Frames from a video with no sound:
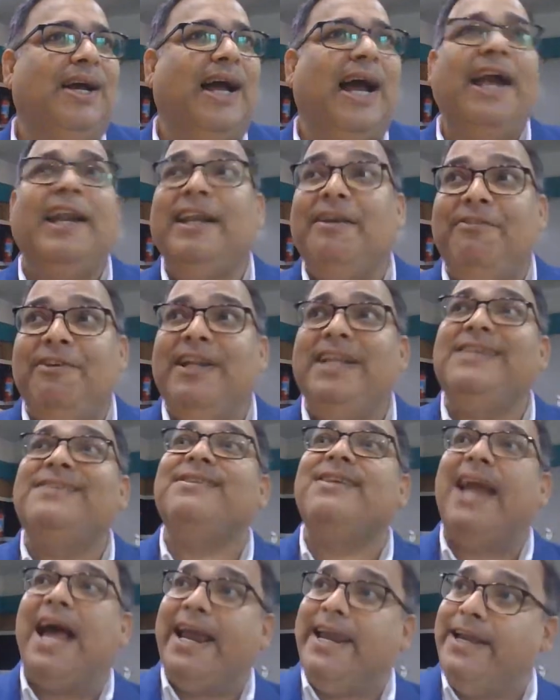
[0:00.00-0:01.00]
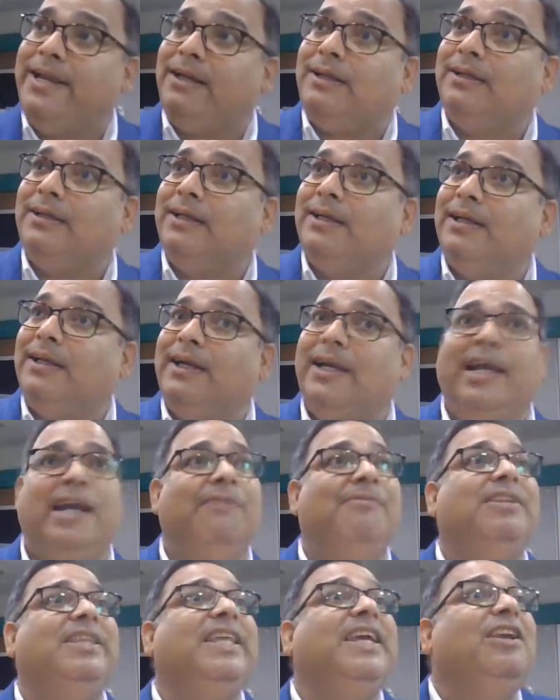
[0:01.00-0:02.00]
And if it is night,
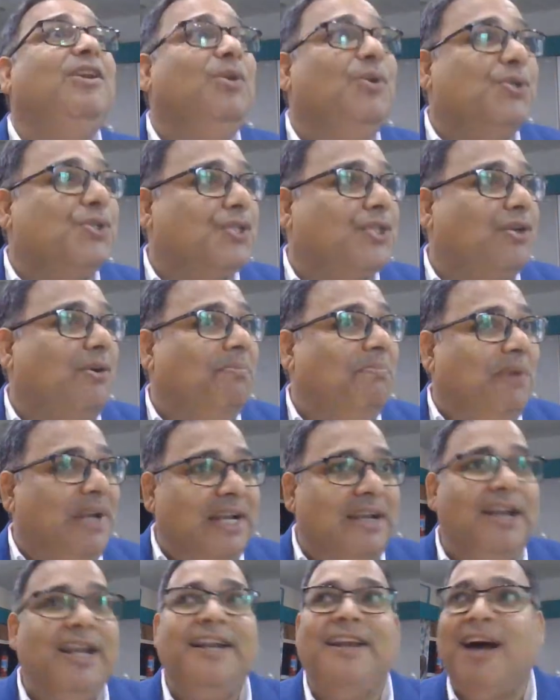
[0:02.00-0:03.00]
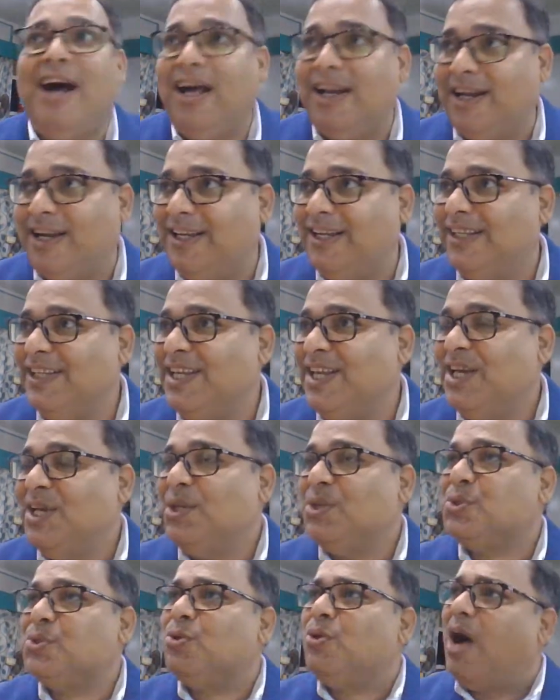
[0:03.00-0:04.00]
everything looks completely dark.
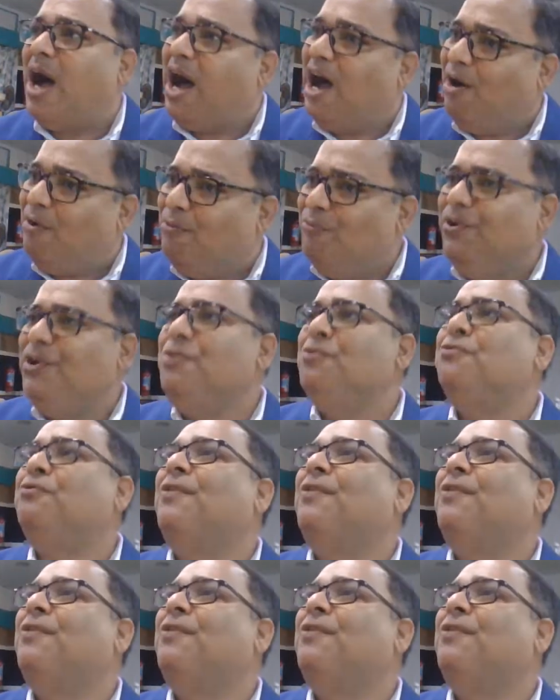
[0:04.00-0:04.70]
So how would you